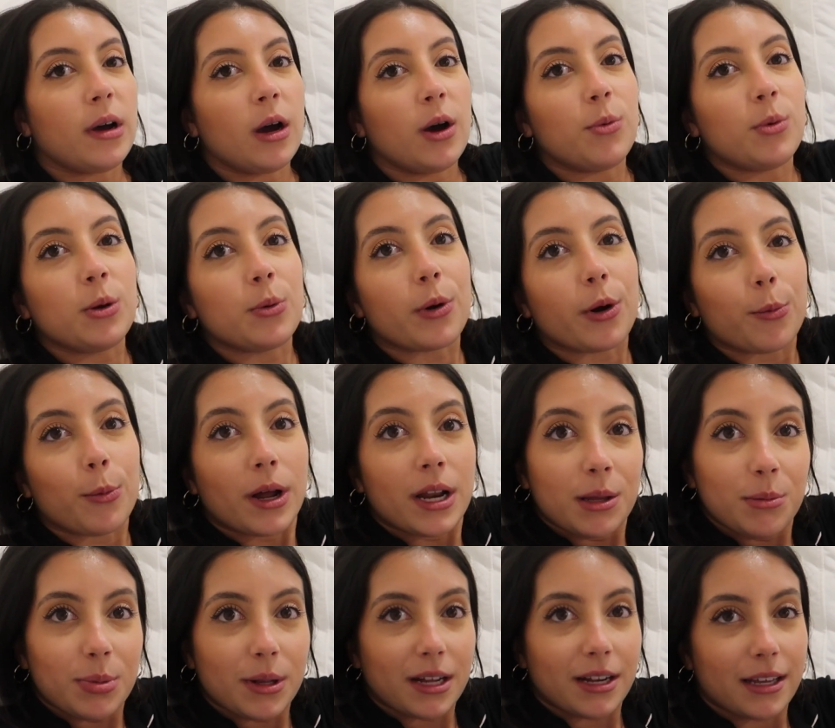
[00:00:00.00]
But we weren't
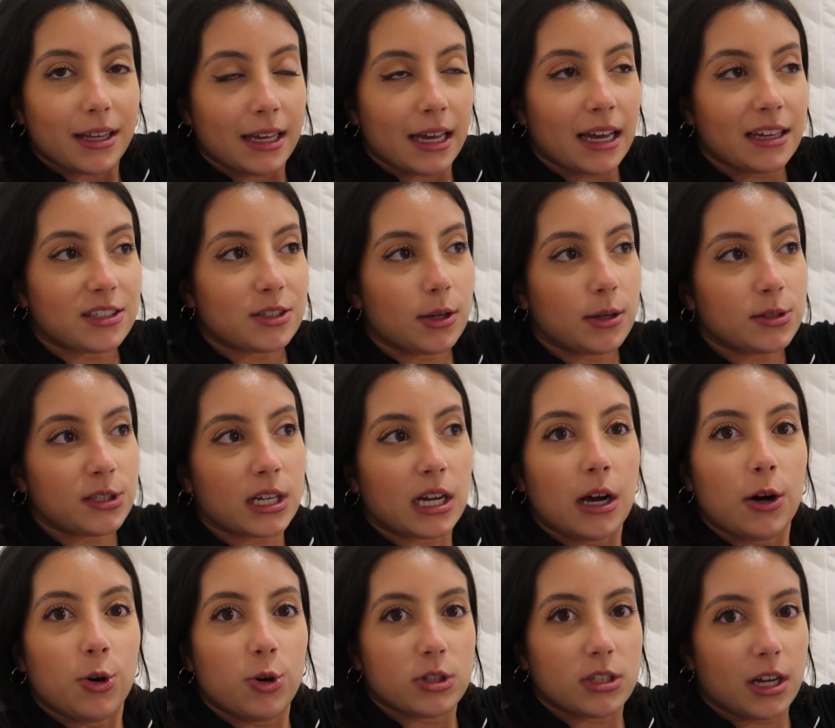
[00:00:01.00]
wedding planning yet, so I was like,
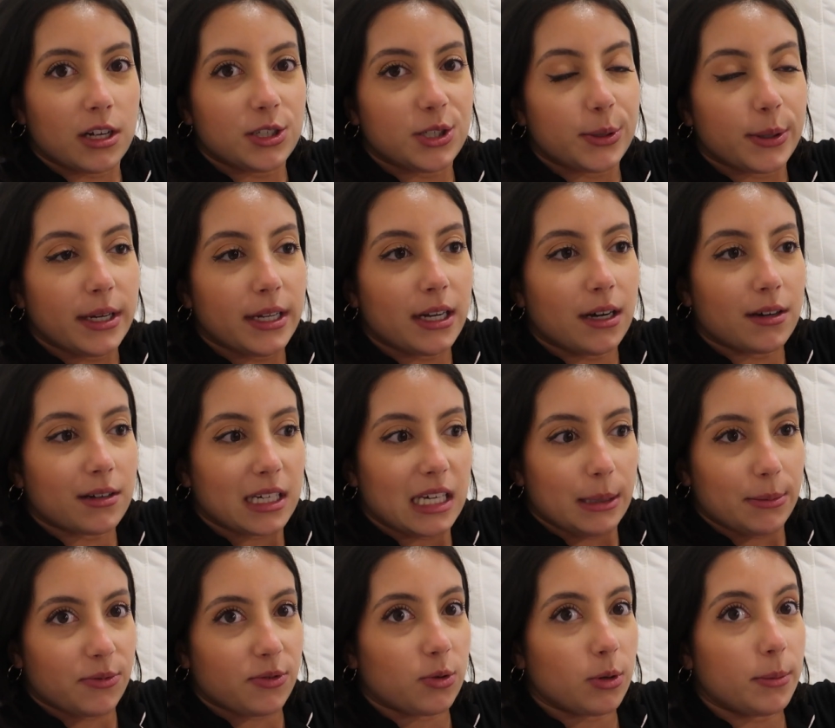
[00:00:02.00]
I'll hold on to it and I'll
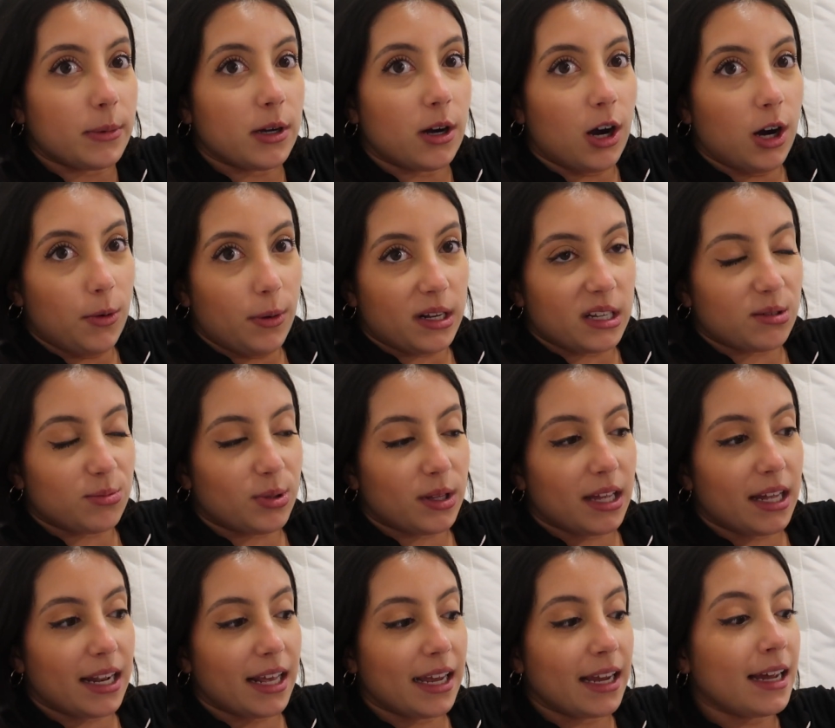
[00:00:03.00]
keep it for when we are wedding
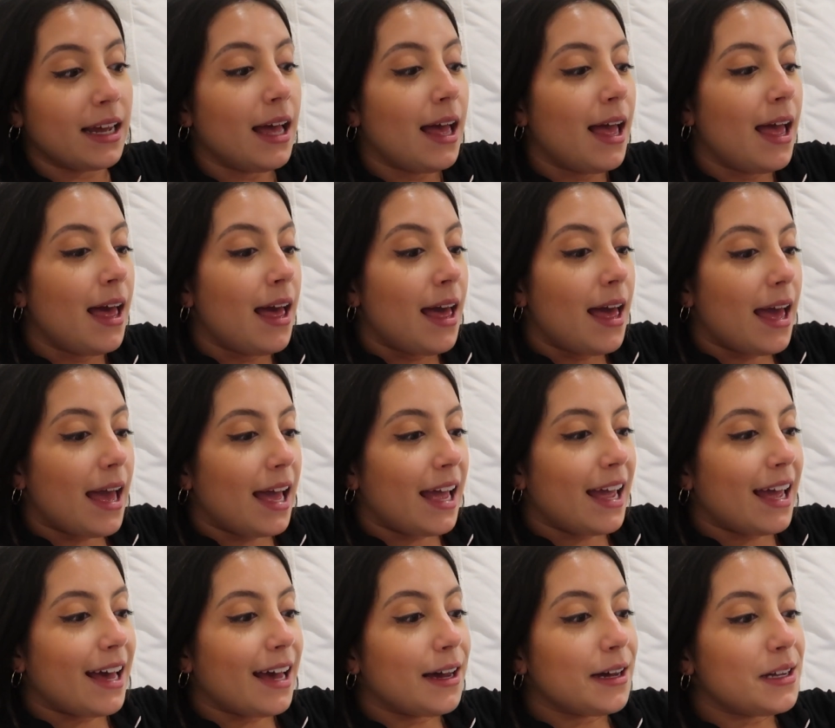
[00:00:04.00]
planning.
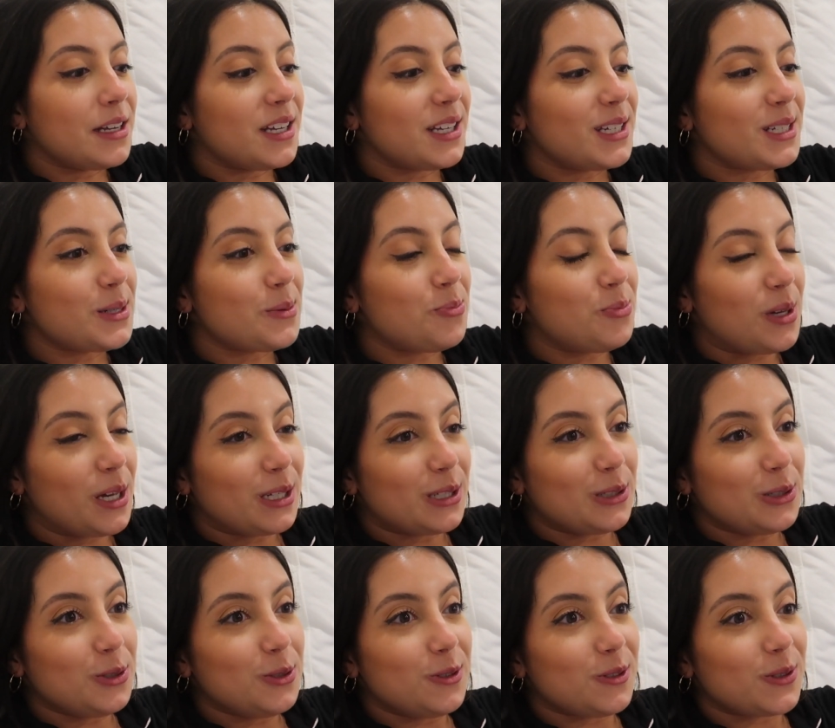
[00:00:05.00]
And big
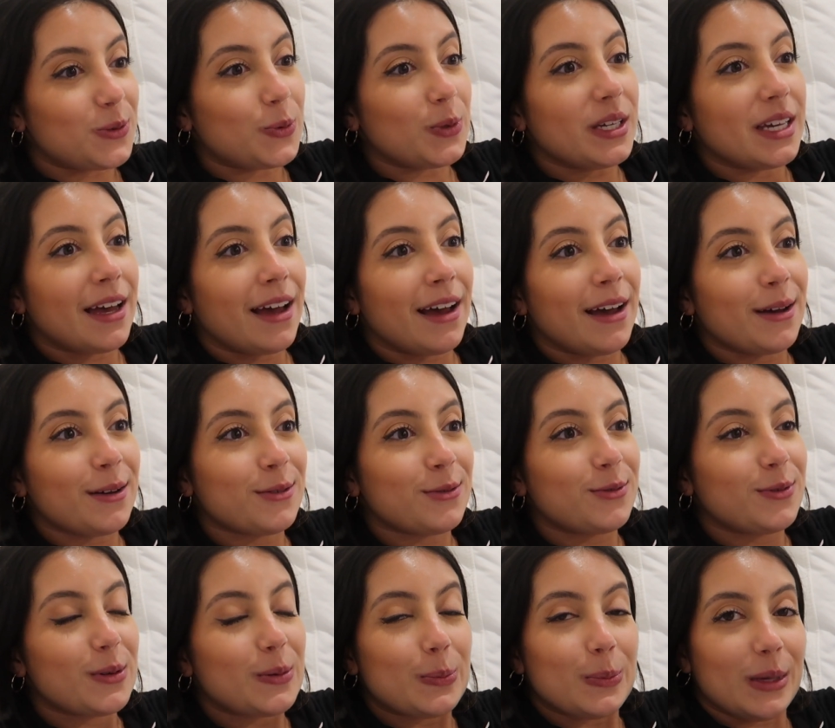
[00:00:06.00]
news, we have
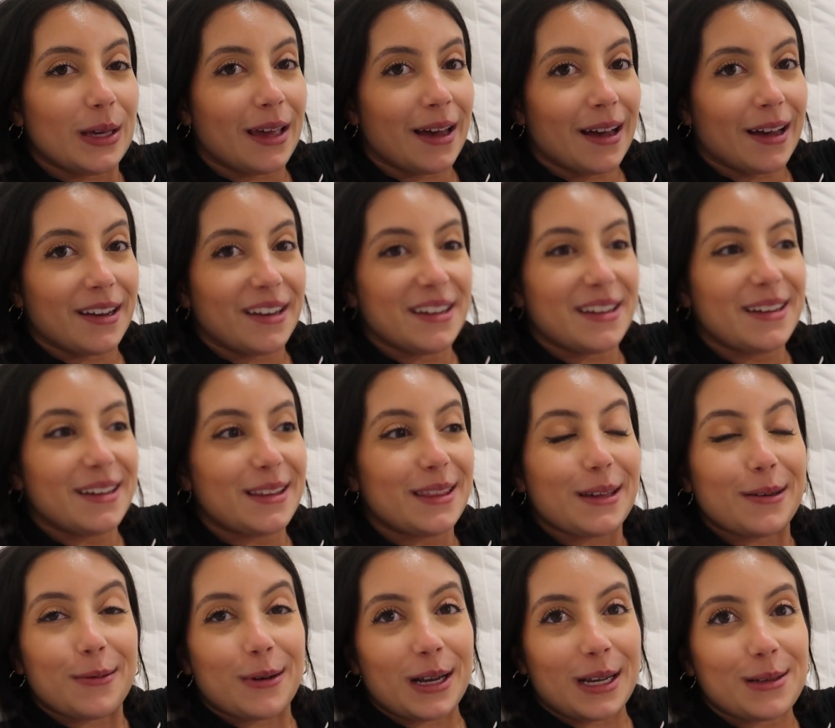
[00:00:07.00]
begun
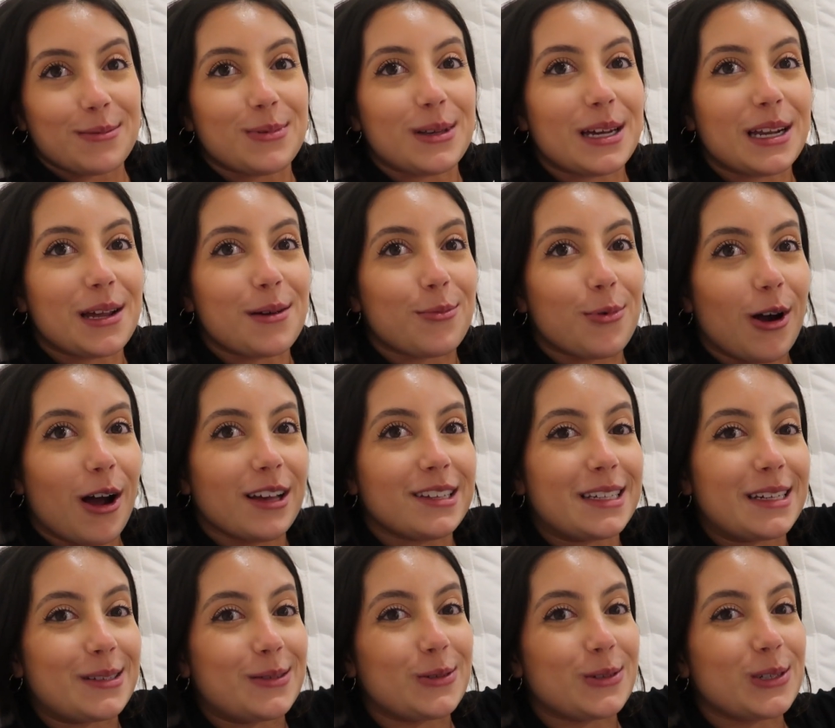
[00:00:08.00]
the wedding planning
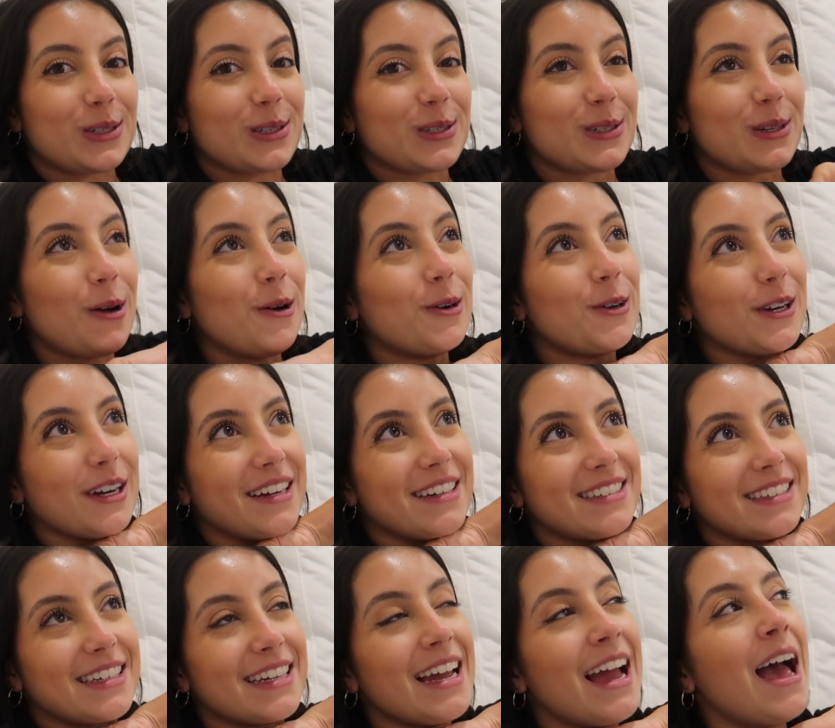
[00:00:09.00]
process, which is so
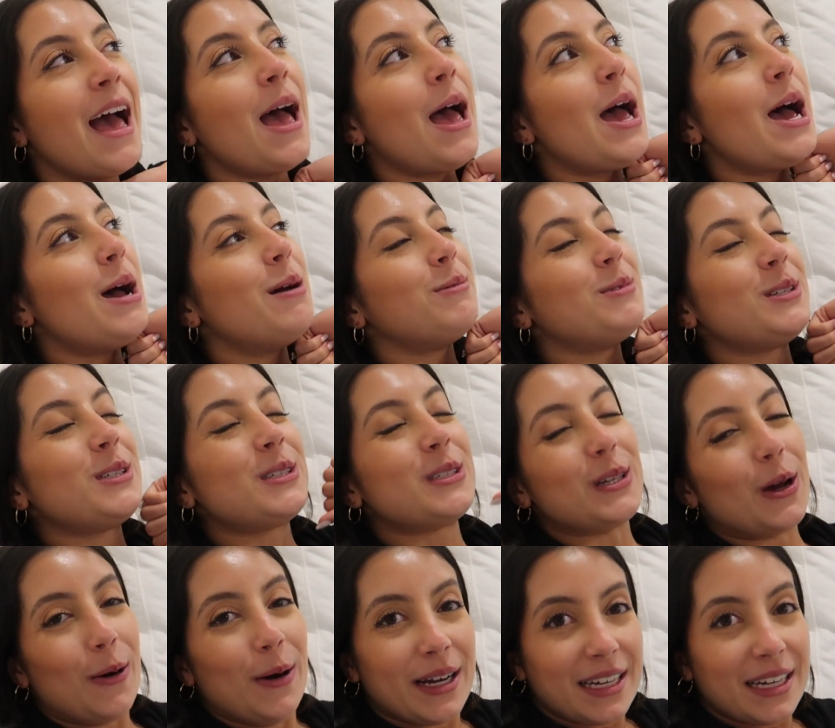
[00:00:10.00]
crazy so